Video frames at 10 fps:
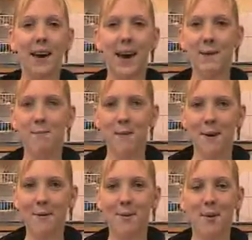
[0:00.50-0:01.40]
Kim,
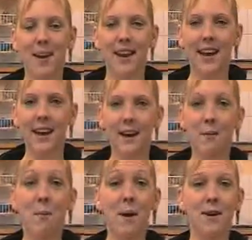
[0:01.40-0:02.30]
I'm 20, I'm a
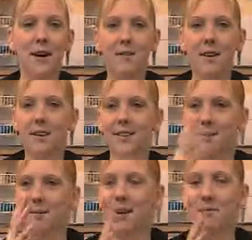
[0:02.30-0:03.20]
bit nervous, I'm
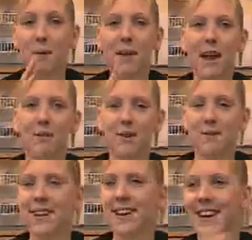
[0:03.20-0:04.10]
going to probably laugh in a
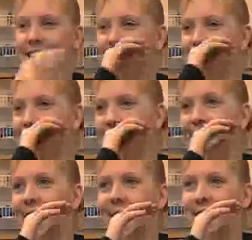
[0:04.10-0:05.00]

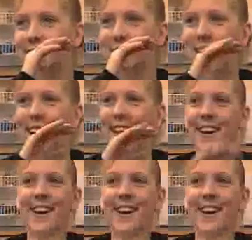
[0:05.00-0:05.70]
minute.